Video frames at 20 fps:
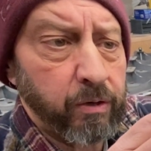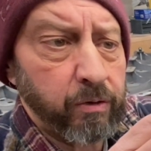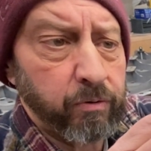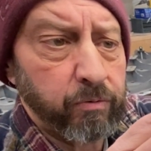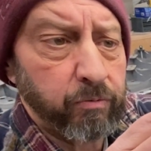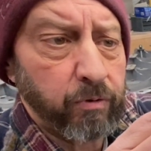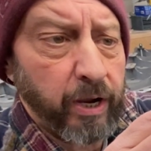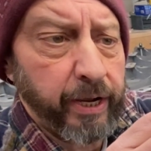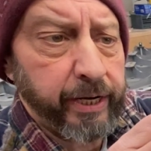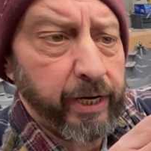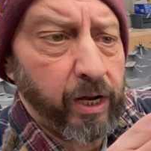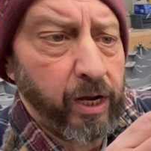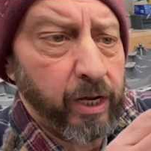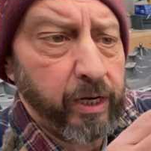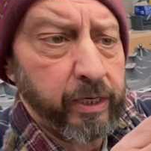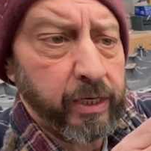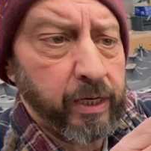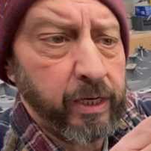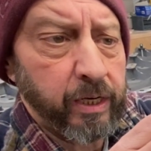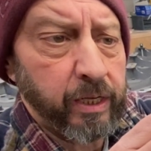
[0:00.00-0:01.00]
Right
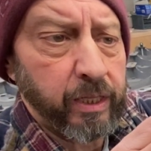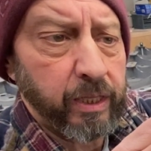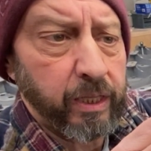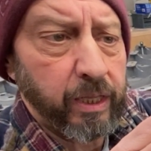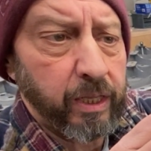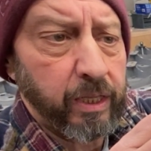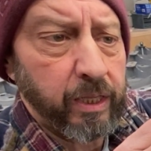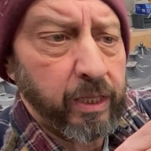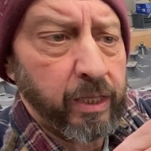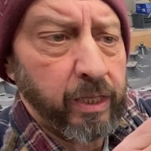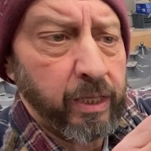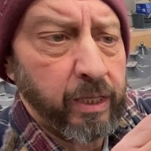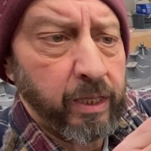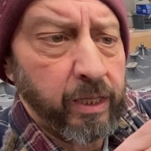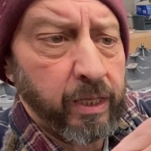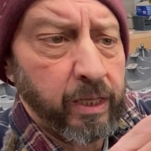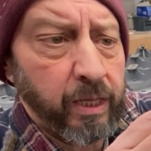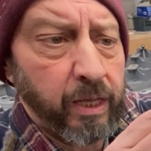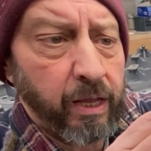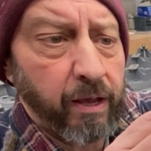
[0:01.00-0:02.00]
on.
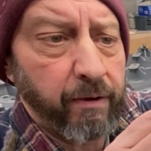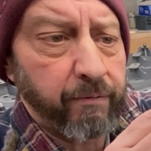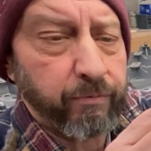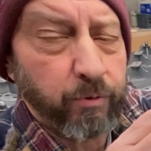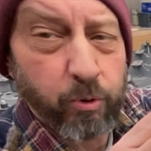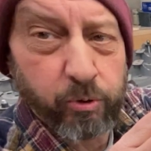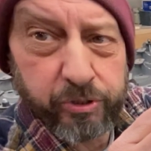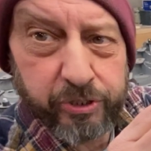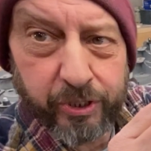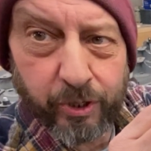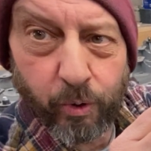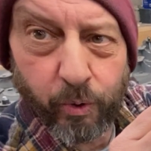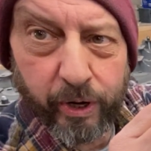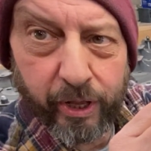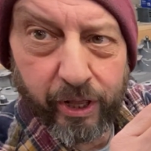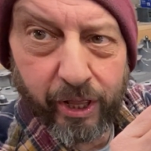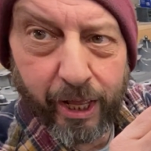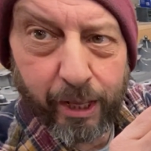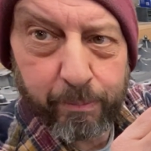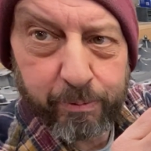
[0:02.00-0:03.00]
Of course, the
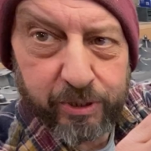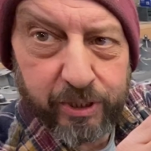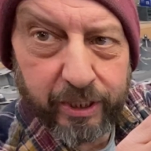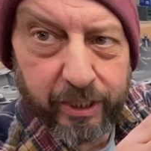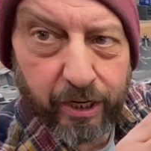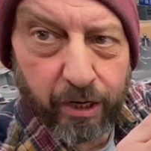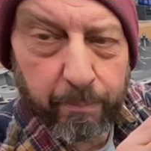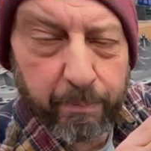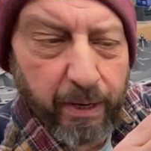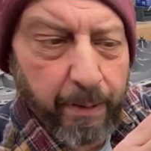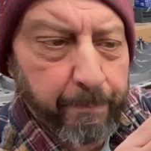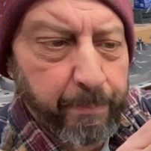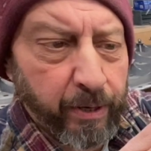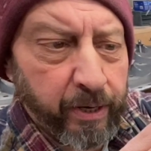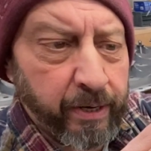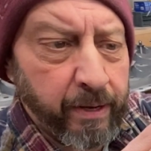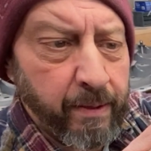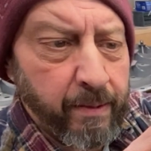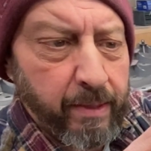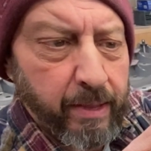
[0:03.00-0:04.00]
oil helps a little bit,
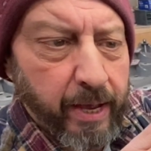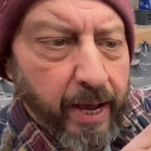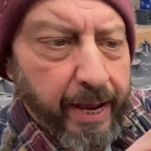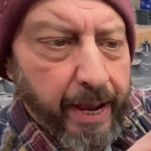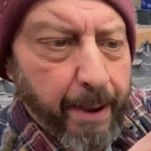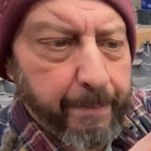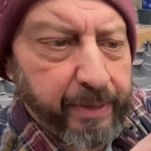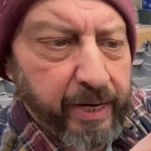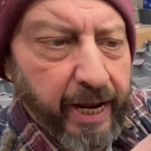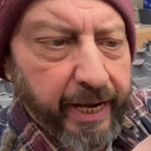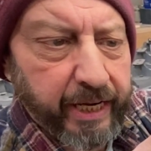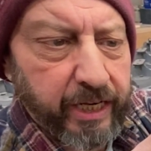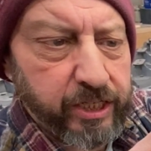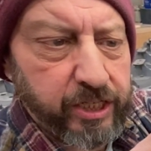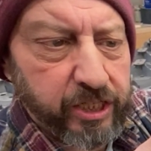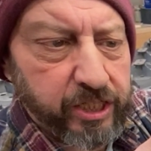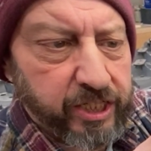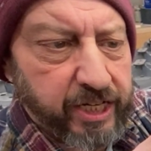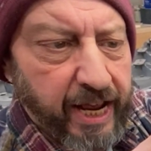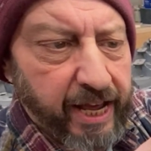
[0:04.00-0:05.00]
but I mean, I could
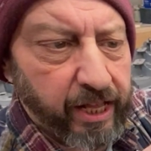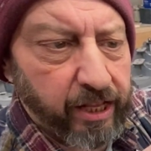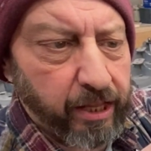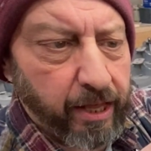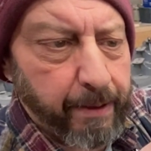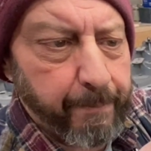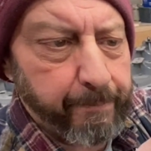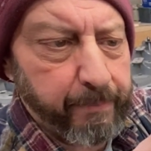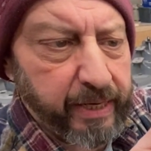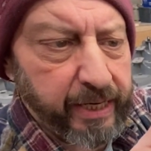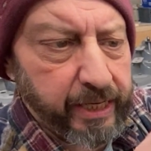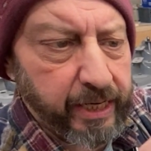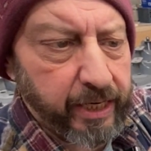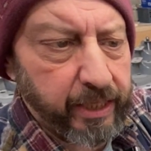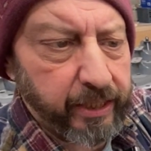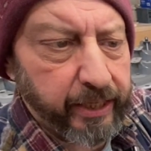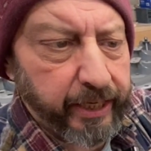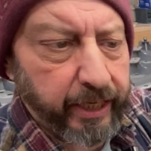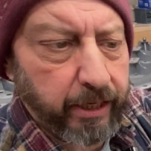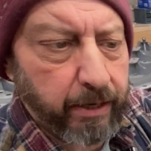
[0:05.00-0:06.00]
just tell
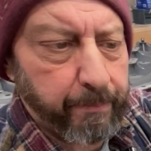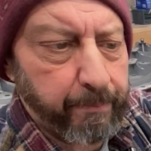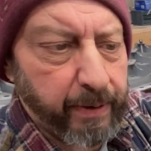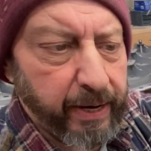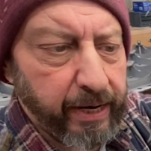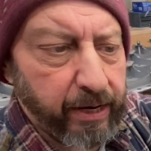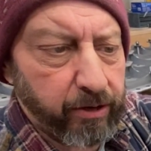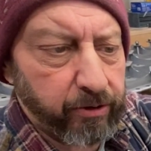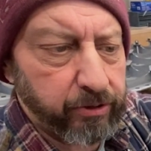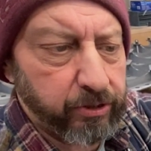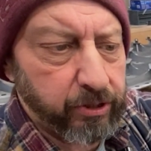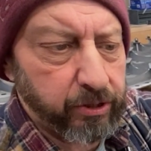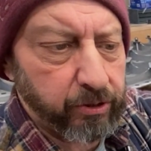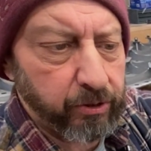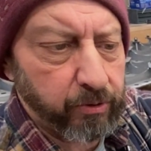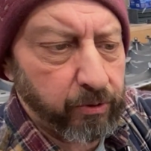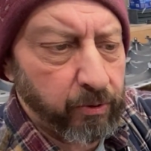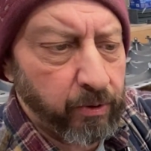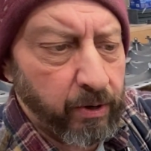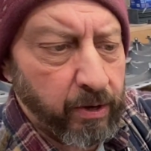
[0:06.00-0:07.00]
immediately compared
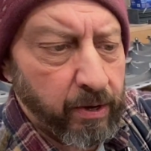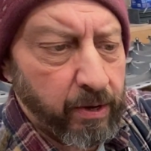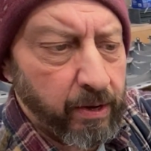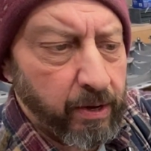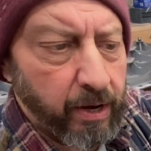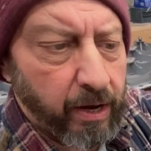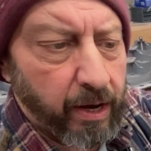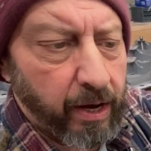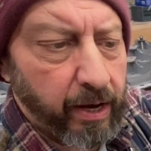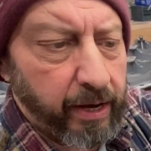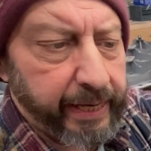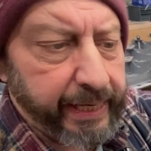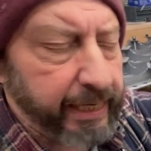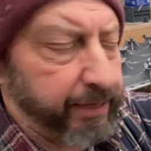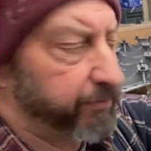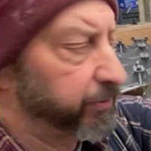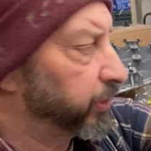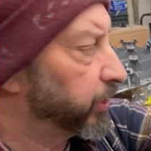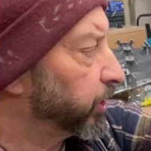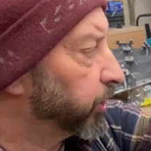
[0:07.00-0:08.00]
to
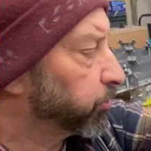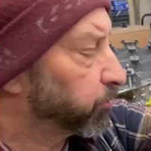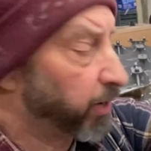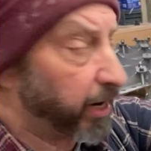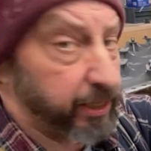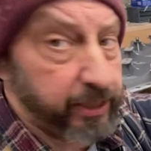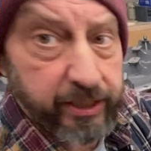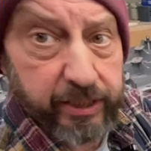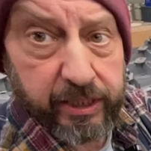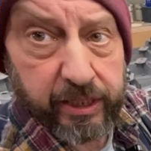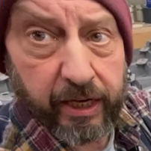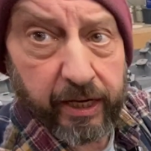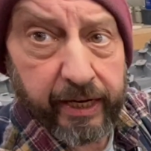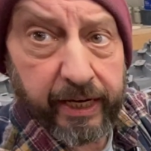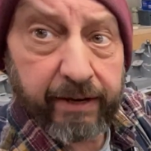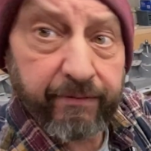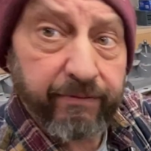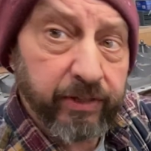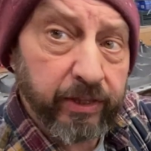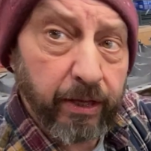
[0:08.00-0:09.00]
even the threads,
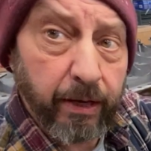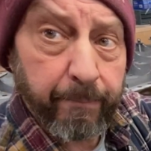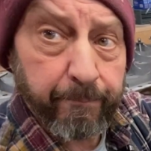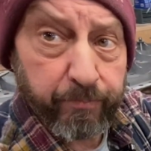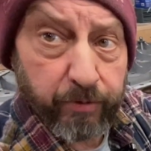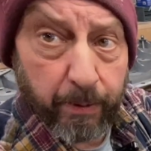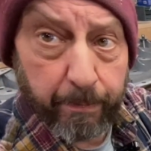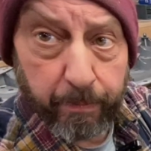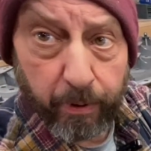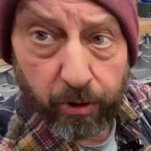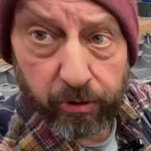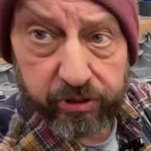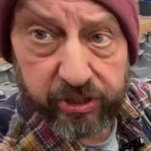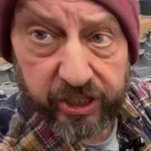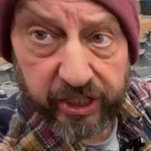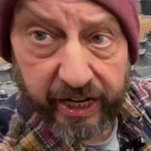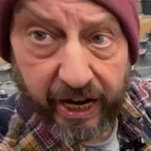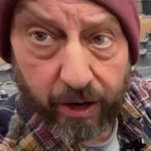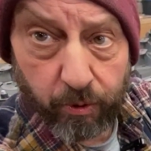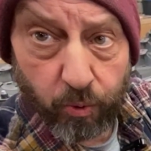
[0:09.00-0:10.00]
even the bolts
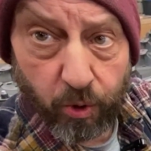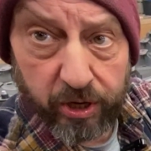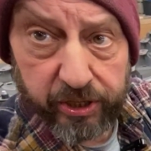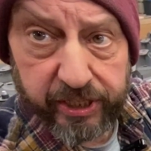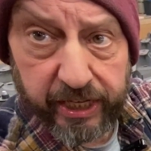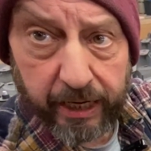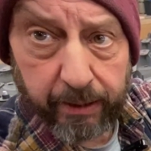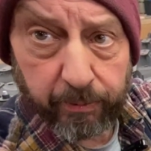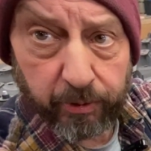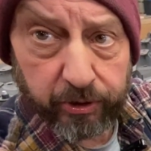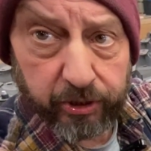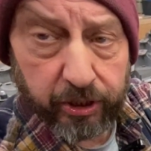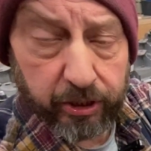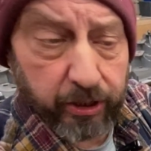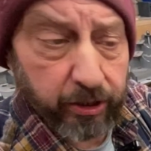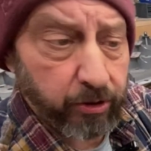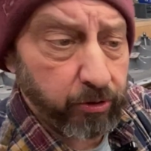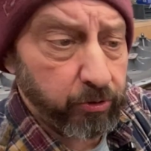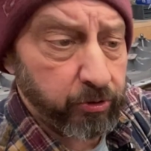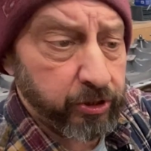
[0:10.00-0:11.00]
that I was able to
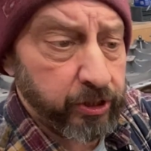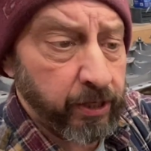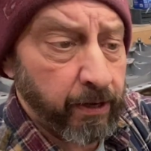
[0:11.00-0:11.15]
use.